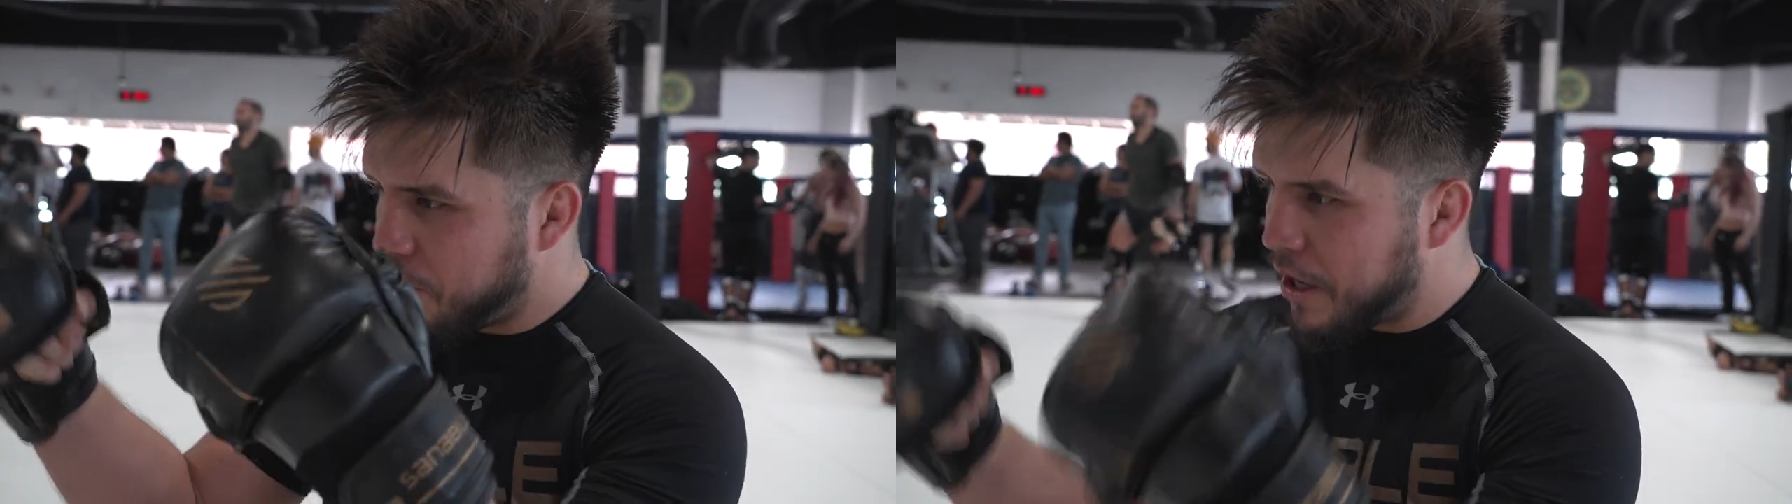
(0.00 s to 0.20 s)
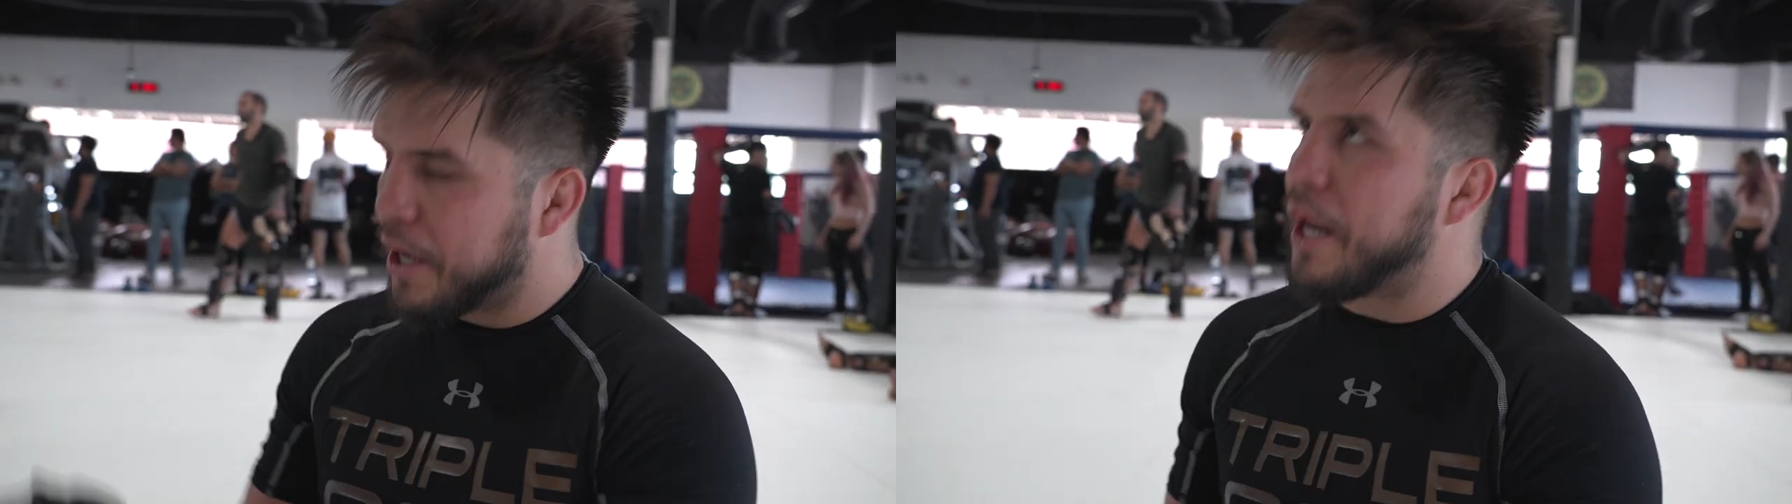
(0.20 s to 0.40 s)

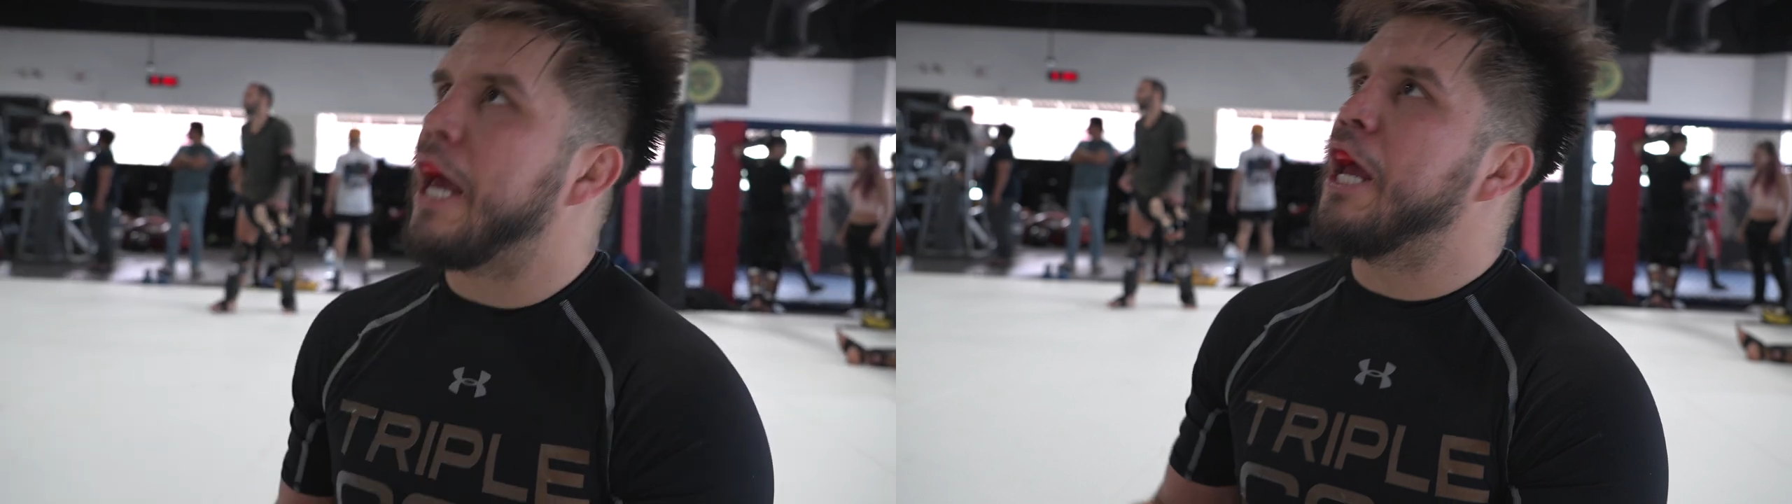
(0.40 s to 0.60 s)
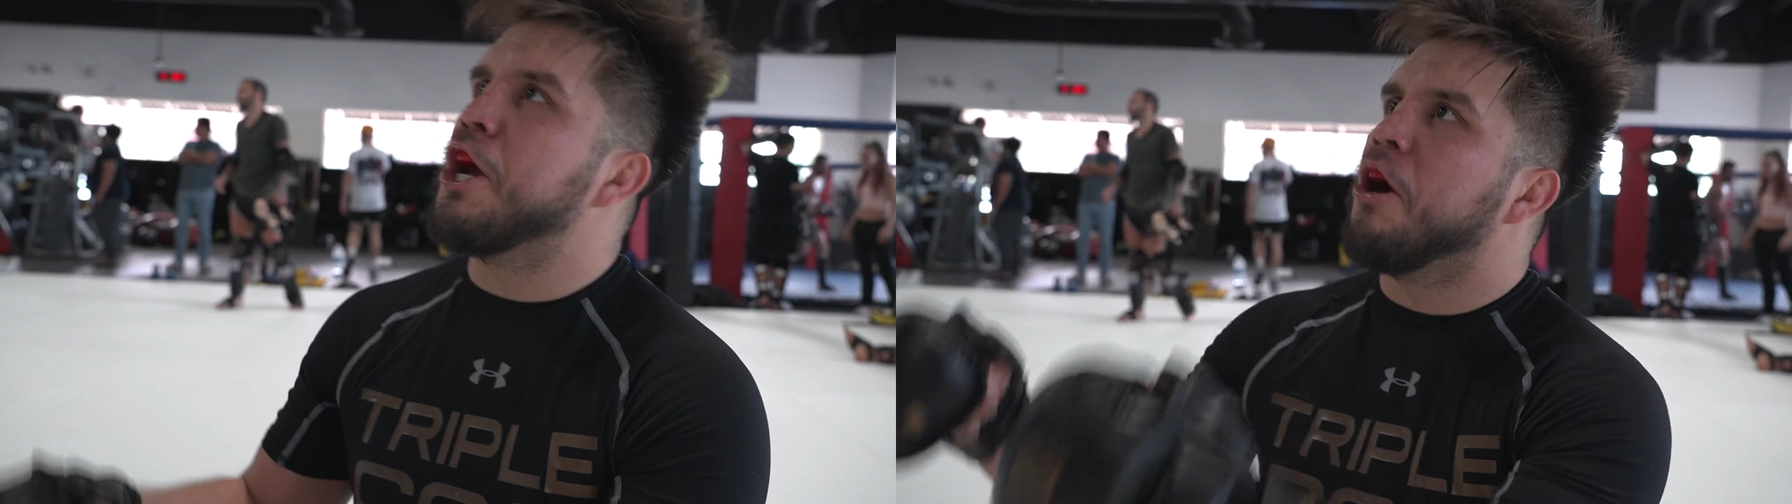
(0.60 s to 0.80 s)
fucking
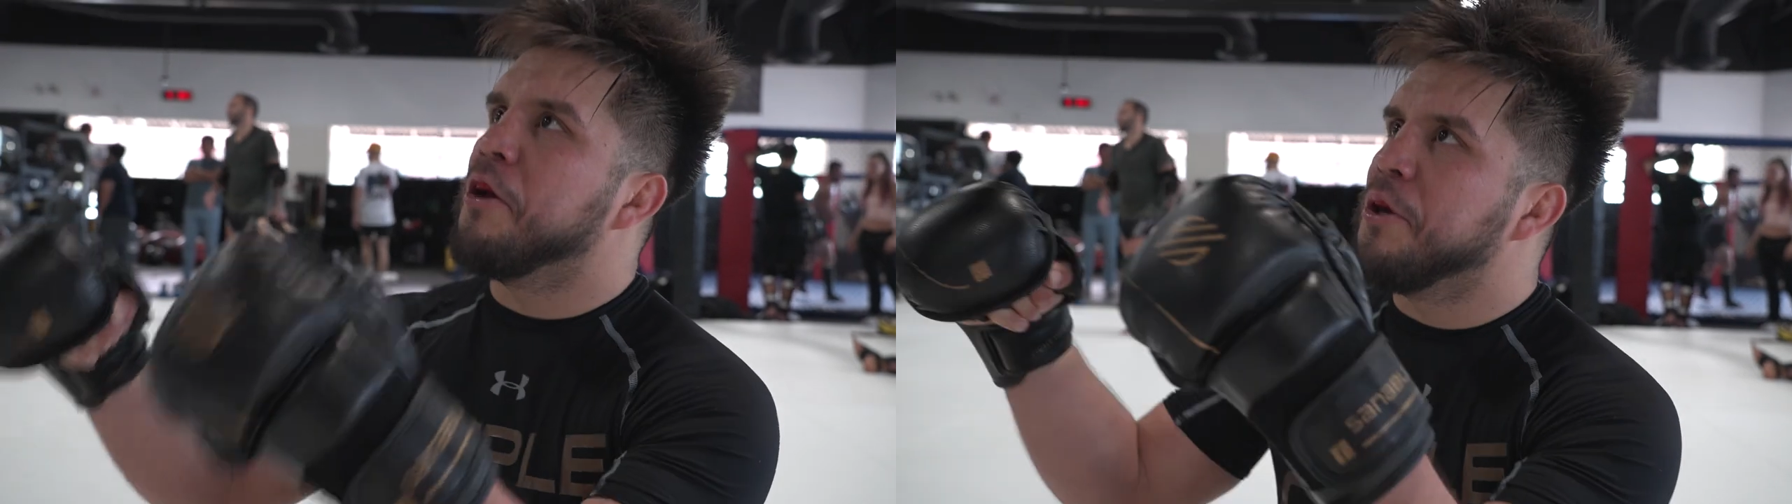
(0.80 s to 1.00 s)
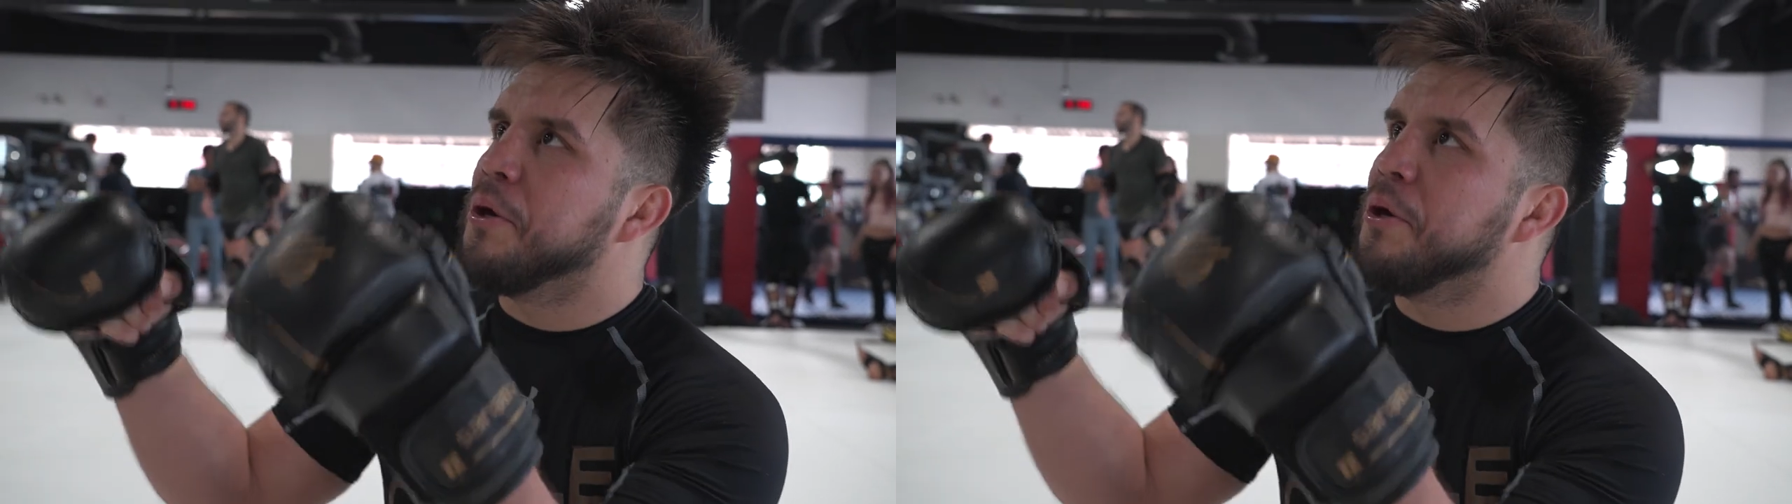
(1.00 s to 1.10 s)
hang on